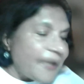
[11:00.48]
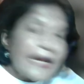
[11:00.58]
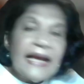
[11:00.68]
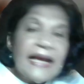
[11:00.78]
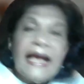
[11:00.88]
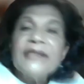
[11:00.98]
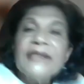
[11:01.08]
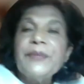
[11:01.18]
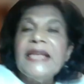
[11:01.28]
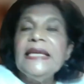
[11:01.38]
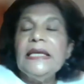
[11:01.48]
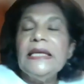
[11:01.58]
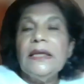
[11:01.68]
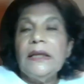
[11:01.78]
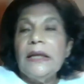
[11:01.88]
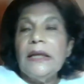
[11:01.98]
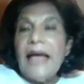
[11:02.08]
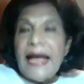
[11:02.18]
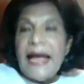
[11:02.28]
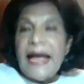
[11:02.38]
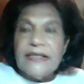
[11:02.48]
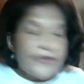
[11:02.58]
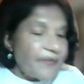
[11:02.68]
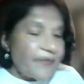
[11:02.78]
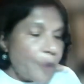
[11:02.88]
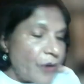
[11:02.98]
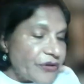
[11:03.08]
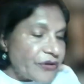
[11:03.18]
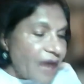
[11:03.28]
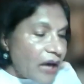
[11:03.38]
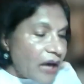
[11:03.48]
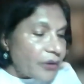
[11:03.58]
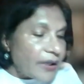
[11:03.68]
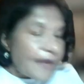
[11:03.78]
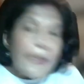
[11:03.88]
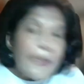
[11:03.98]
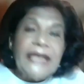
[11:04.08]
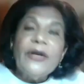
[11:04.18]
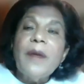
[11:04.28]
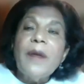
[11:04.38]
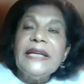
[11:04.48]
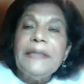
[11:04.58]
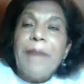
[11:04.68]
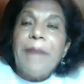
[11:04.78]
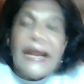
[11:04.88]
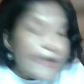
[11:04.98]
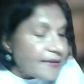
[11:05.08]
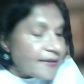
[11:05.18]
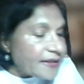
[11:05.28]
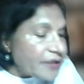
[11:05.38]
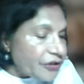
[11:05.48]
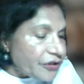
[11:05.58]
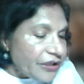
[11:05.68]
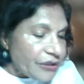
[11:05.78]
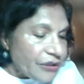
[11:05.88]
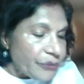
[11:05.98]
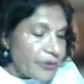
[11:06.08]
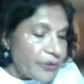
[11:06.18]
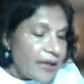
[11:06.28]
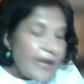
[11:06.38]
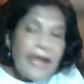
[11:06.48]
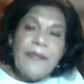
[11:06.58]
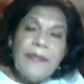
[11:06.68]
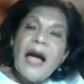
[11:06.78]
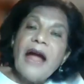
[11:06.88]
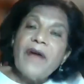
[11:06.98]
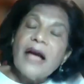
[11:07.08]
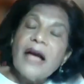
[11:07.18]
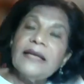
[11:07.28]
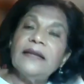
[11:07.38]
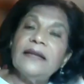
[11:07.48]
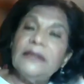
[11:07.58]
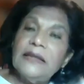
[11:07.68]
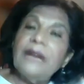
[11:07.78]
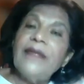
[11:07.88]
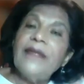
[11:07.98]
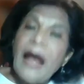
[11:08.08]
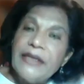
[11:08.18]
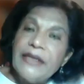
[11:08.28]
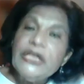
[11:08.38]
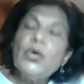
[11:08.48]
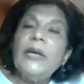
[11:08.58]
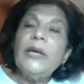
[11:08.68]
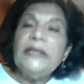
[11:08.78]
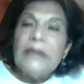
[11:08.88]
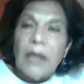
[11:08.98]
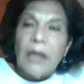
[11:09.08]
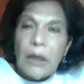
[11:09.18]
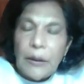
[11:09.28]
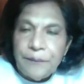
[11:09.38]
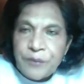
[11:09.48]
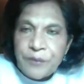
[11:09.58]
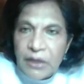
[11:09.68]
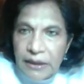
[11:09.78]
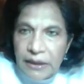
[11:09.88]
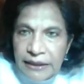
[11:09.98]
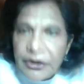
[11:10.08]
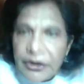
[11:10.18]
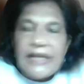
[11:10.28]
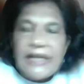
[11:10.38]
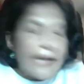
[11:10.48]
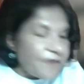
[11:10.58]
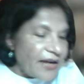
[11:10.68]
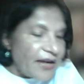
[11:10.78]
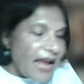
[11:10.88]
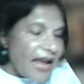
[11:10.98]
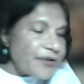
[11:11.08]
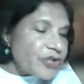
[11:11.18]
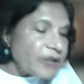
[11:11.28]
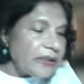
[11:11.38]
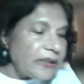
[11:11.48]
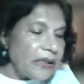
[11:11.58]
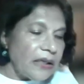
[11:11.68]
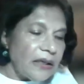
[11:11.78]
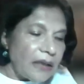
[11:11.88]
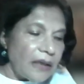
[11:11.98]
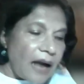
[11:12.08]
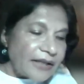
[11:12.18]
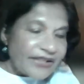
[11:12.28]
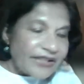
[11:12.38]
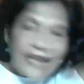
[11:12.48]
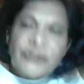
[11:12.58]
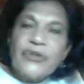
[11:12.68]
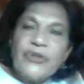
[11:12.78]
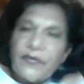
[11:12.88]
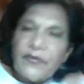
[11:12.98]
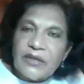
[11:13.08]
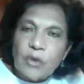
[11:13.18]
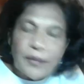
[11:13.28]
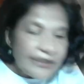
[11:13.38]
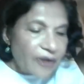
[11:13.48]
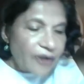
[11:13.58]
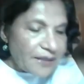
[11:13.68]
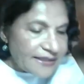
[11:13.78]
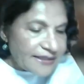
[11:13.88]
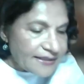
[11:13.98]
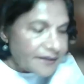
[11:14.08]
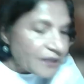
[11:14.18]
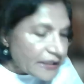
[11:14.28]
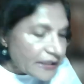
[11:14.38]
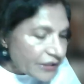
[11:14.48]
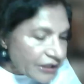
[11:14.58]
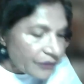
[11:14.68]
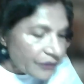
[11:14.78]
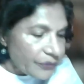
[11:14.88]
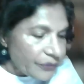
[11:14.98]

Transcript: as many analysts have pointed out, the economic dependence continued and the hierarchical, the unequal economic and financial architecture of the global economic system continued.